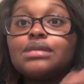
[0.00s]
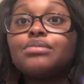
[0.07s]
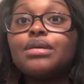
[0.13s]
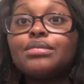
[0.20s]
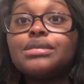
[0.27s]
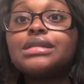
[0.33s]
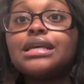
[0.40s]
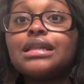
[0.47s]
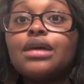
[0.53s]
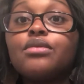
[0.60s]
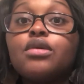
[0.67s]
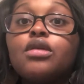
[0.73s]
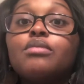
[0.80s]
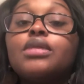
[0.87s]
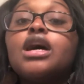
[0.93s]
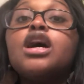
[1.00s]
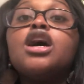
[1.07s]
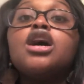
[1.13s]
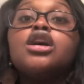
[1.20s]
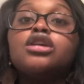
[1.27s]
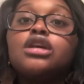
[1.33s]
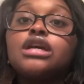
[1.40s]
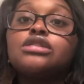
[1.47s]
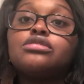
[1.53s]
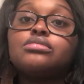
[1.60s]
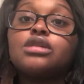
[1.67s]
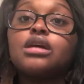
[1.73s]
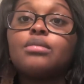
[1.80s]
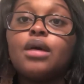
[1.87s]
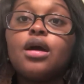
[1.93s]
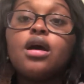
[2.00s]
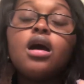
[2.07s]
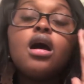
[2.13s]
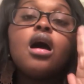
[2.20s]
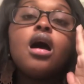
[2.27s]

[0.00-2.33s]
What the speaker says: probably saying that wrong, but you guys know what I'm talking about.